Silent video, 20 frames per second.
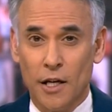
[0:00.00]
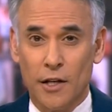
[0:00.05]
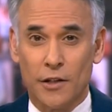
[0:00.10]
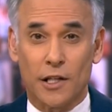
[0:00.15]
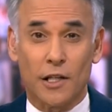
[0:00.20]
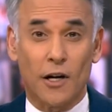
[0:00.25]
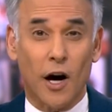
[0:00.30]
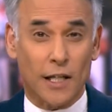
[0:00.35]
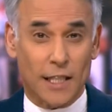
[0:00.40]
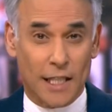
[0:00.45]

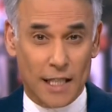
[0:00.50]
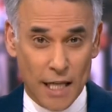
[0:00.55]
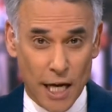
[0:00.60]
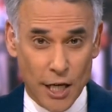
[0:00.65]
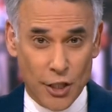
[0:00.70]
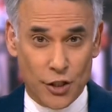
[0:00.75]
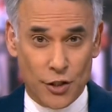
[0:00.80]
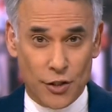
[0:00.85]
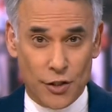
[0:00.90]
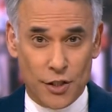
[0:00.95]
The United
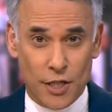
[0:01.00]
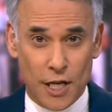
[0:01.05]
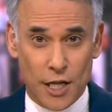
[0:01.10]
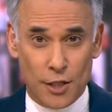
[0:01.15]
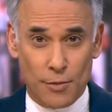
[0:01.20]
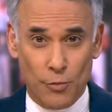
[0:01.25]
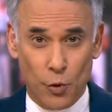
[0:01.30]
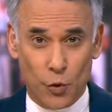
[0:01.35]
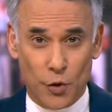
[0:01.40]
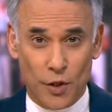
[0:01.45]
Nations
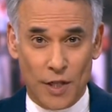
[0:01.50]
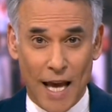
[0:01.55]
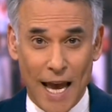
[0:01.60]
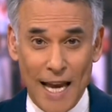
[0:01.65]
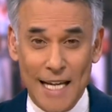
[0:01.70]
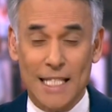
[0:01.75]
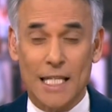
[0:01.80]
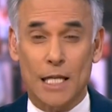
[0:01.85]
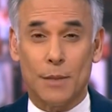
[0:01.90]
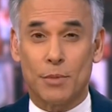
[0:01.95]
says more than
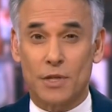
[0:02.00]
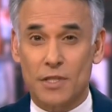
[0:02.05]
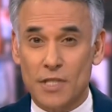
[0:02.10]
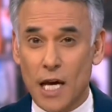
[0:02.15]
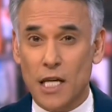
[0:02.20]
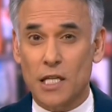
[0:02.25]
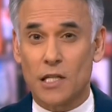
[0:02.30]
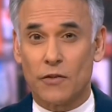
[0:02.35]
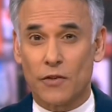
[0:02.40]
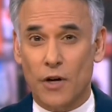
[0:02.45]

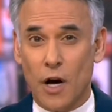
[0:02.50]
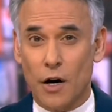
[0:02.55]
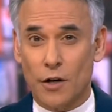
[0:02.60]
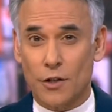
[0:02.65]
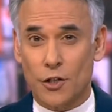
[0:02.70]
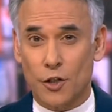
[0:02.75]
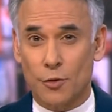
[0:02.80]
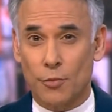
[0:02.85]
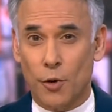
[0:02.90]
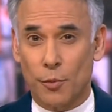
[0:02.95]
80% of
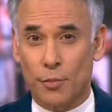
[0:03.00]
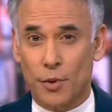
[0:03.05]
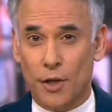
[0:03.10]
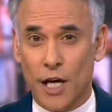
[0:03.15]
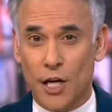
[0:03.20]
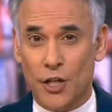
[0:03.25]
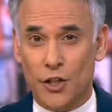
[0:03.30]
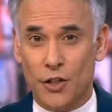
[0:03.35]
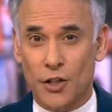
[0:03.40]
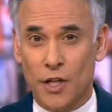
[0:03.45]
Gaza's
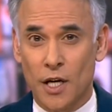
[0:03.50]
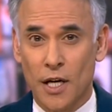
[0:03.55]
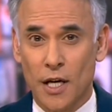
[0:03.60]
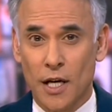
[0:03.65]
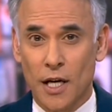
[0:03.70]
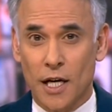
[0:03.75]
population